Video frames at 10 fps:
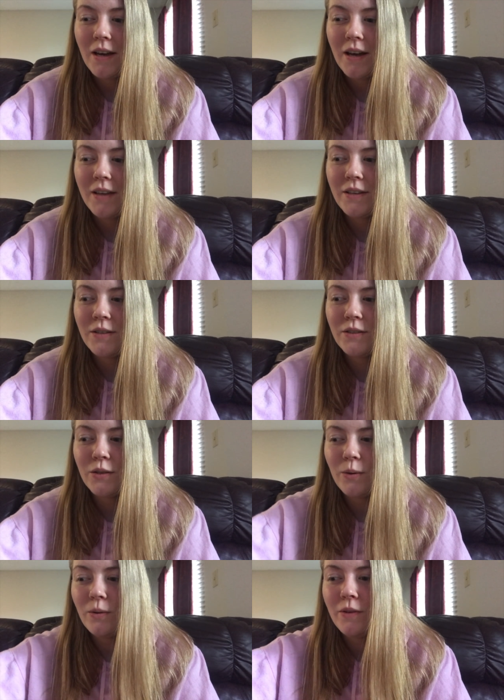I
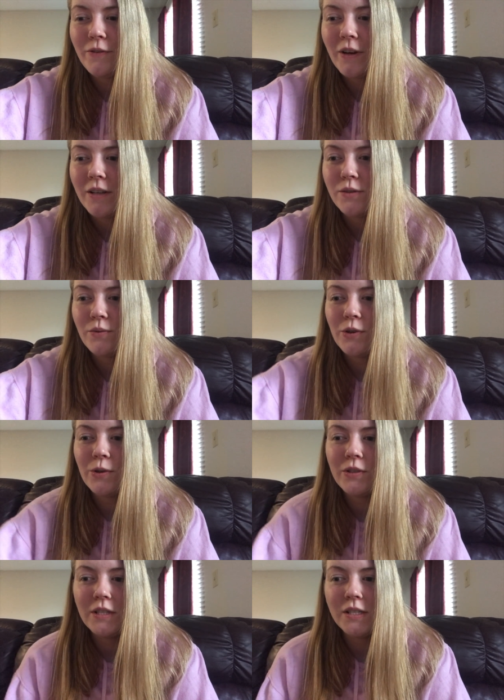totally forgot to
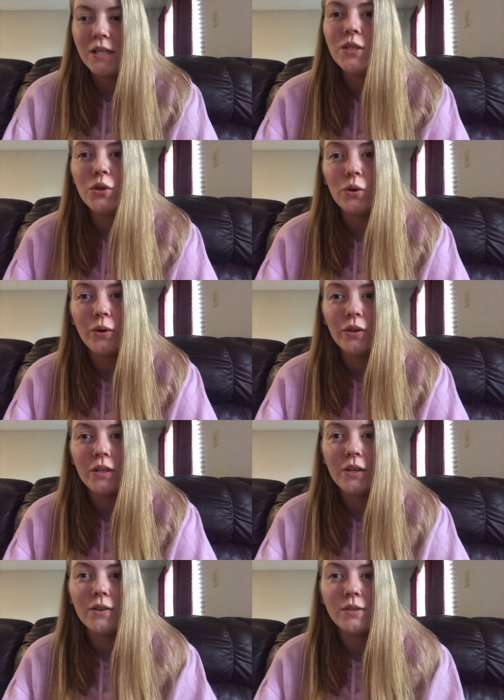record this intro
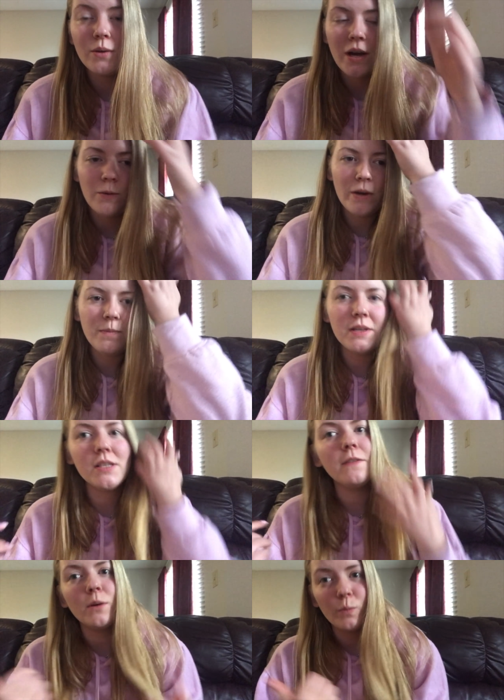earlier, so I weighed
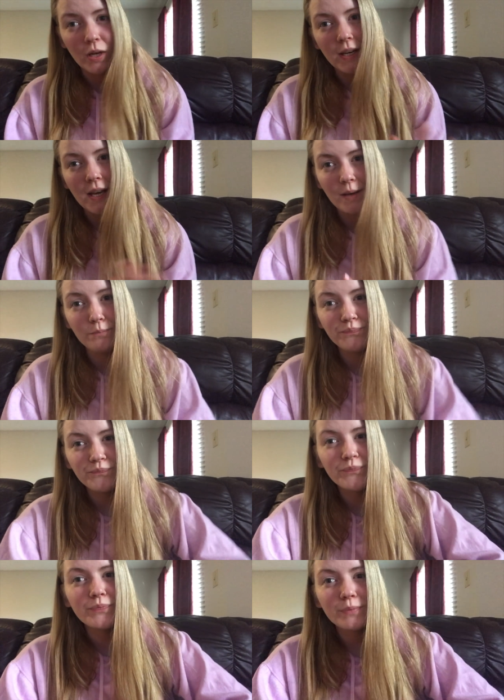myself on Monday,
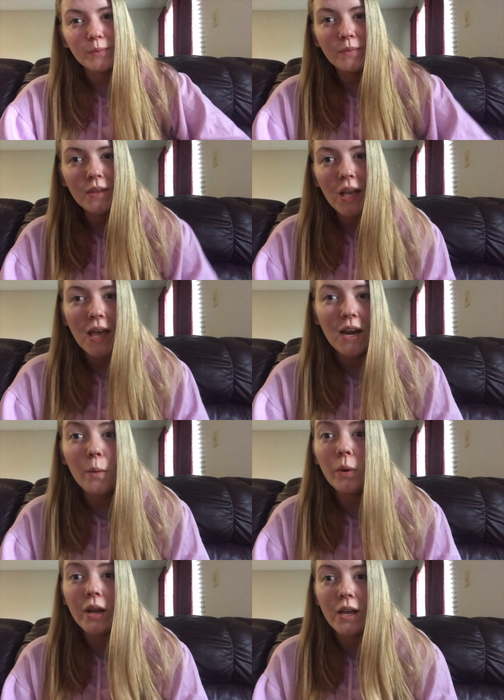and
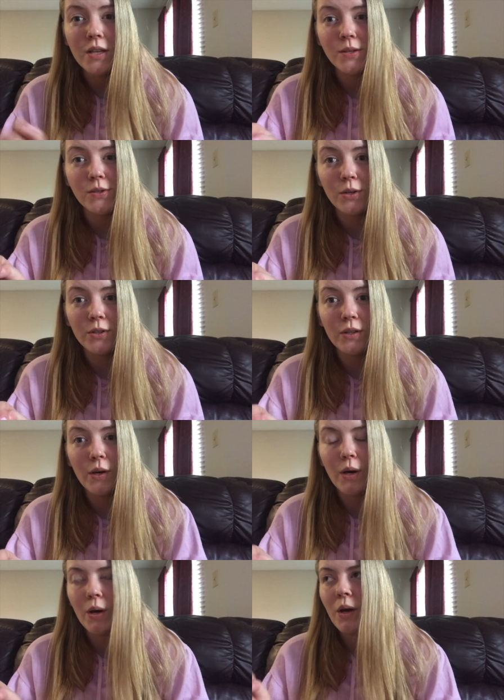I'm gonna insert the